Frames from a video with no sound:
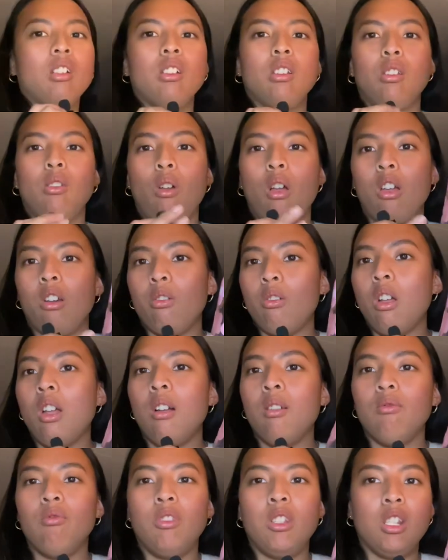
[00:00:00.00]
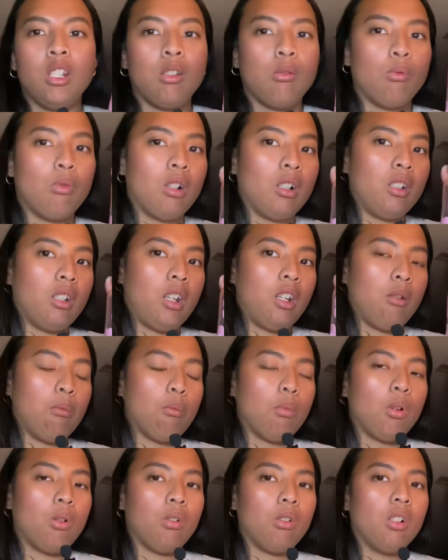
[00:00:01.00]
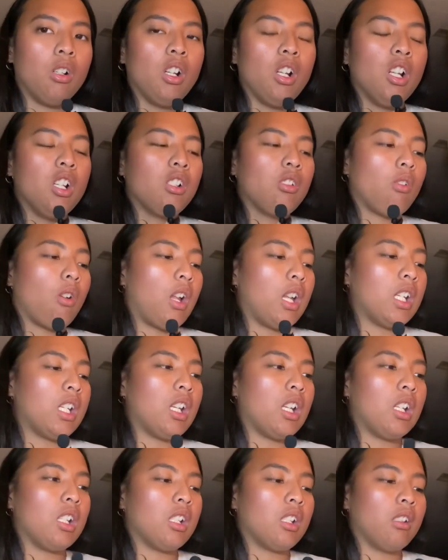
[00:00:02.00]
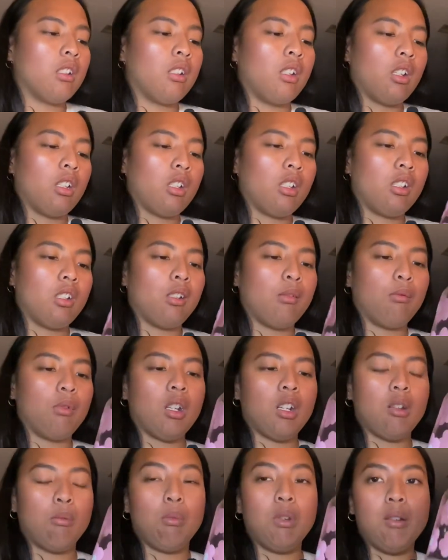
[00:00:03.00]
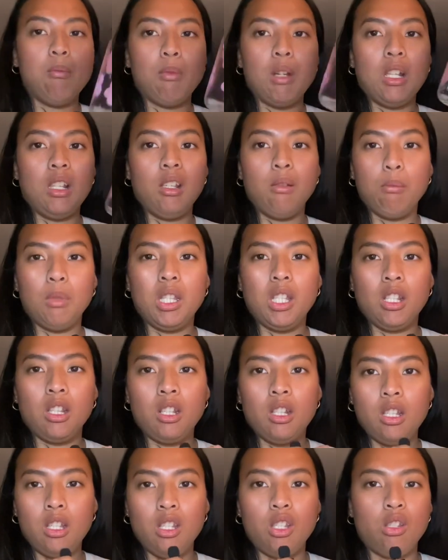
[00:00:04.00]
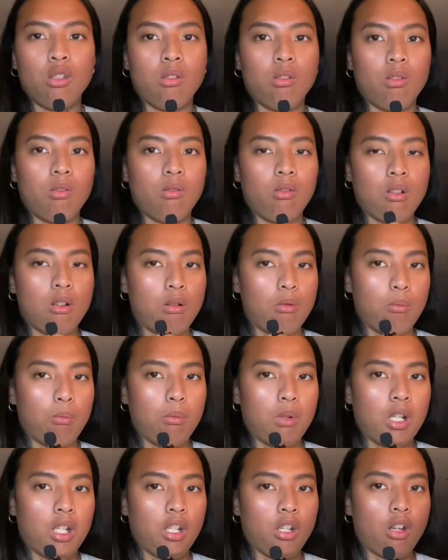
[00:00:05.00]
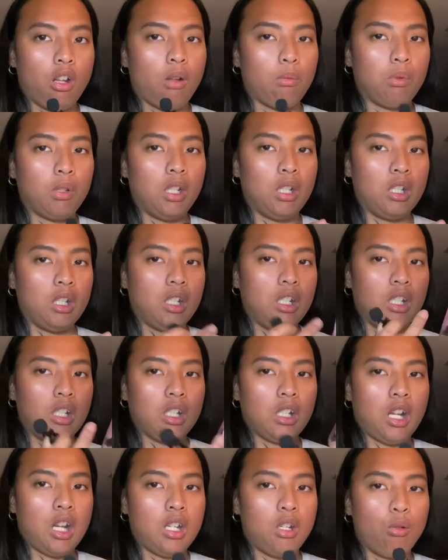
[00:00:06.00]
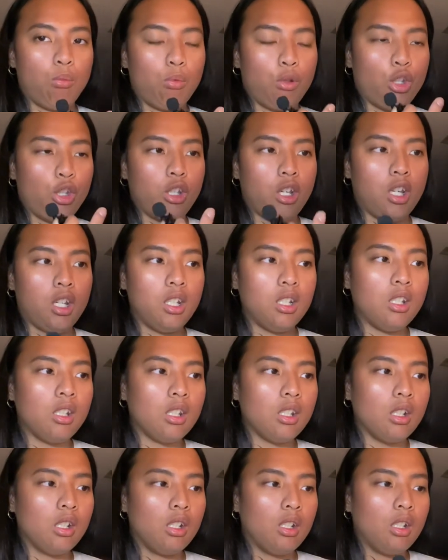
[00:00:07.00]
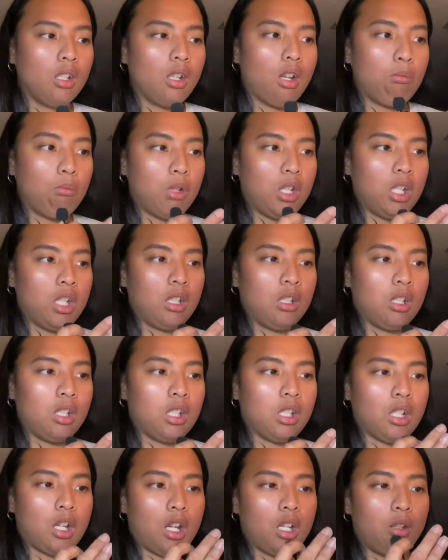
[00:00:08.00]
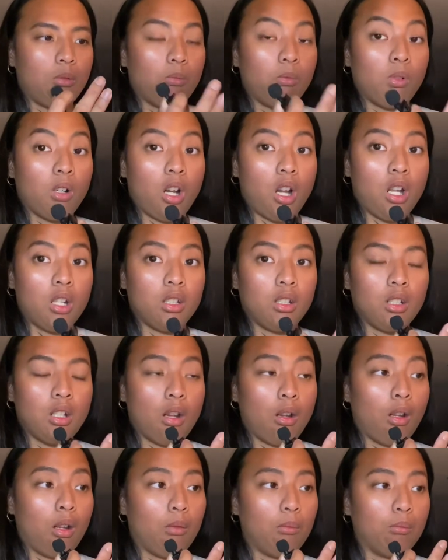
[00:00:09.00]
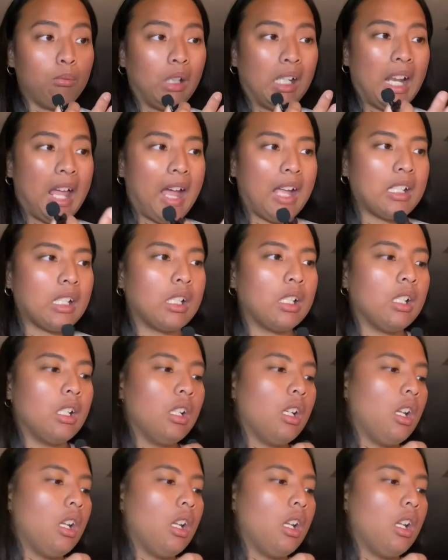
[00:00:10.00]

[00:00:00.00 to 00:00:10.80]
So I don't have this one anymore, so I guess this is gonna be my limited edition of my cups in this kind of shades, I mean in this kind of glass.